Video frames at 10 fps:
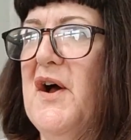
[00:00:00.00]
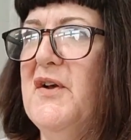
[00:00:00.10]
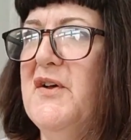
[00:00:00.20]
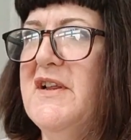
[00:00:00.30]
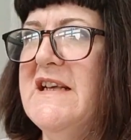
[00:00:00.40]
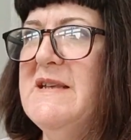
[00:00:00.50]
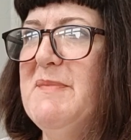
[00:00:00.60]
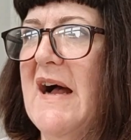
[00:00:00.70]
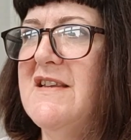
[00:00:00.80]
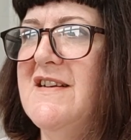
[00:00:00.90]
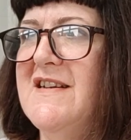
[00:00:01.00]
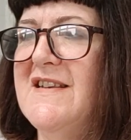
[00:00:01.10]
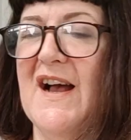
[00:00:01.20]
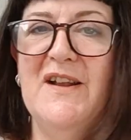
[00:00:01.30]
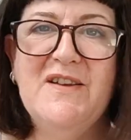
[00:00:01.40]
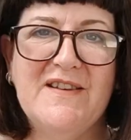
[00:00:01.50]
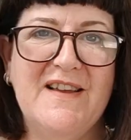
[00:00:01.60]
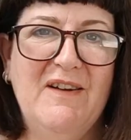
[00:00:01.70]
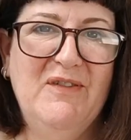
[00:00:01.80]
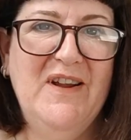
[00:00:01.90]
a lot of these pattern designers
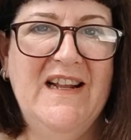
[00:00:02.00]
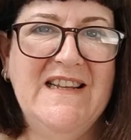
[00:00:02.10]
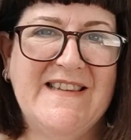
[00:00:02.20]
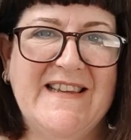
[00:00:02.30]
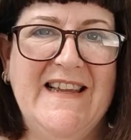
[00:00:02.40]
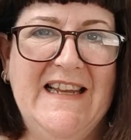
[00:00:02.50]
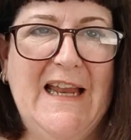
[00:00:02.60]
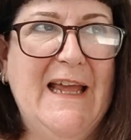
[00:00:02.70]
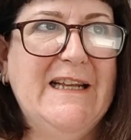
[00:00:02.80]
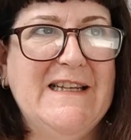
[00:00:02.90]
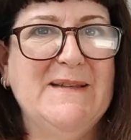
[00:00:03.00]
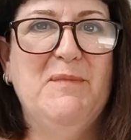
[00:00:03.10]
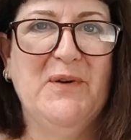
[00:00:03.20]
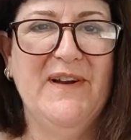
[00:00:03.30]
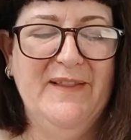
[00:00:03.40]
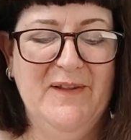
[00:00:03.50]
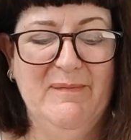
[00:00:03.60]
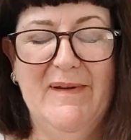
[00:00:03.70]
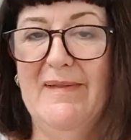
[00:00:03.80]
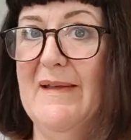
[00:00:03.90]
have really skinny ladies modeling
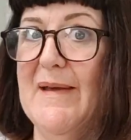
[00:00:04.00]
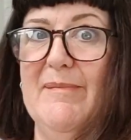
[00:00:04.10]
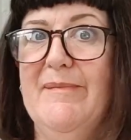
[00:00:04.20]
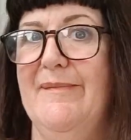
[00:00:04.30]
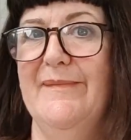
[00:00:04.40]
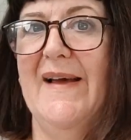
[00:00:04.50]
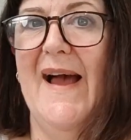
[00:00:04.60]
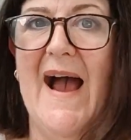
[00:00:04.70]
them, they're thinking,